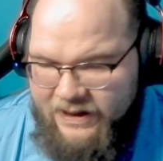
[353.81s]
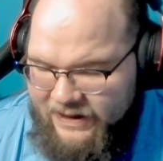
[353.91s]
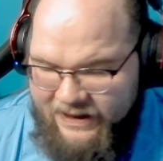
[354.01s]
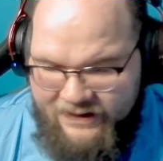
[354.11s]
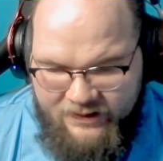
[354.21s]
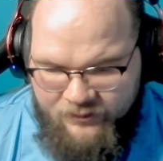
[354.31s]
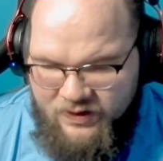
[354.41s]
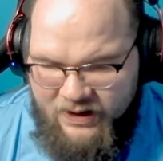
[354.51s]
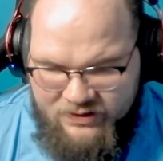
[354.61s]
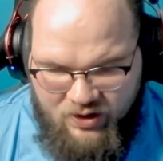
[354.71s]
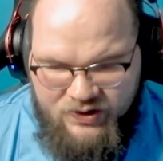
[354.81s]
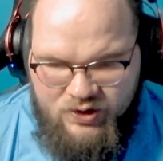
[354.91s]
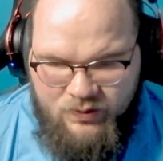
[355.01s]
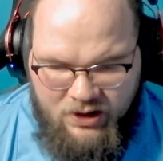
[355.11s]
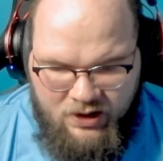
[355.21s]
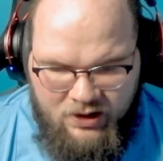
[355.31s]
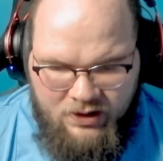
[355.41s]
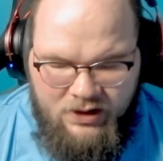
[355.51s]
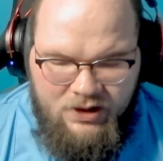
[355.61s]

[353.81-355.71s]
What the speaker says: Again, that draws you a card.